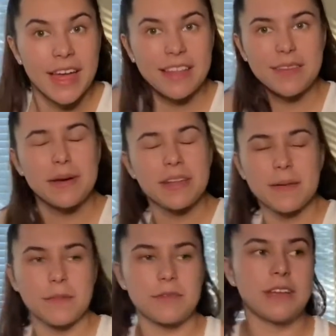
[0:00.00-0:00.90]
into my gym
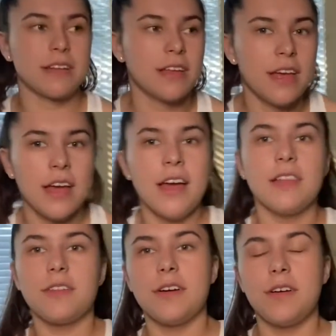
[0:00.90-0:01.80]
routine.
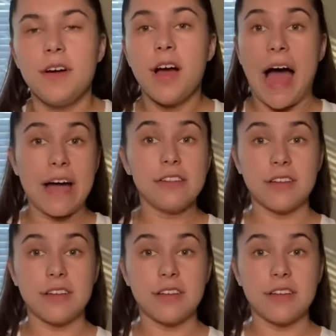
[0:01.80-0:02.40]
So actually,